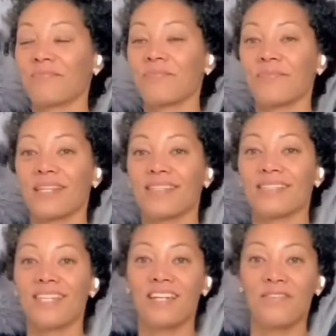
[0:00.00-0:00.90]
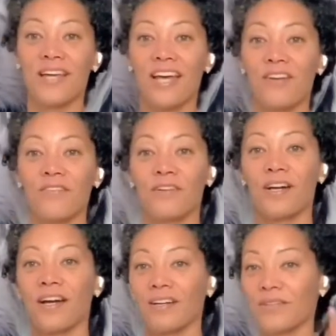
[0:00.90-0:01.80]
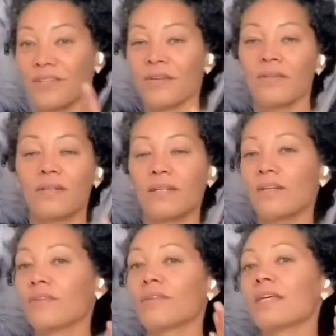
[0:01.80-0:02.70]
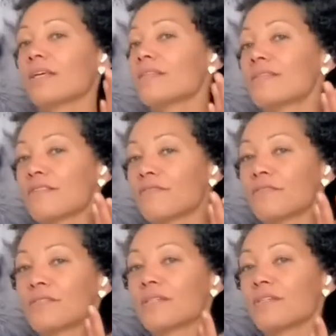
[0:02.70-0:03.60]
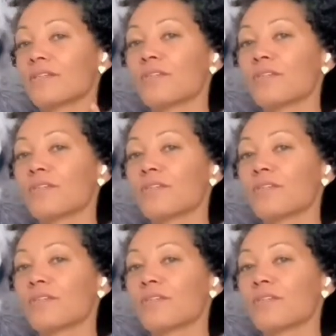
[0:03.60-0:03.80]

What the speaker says: instead of head over heart where you're thinking is the first thing you do.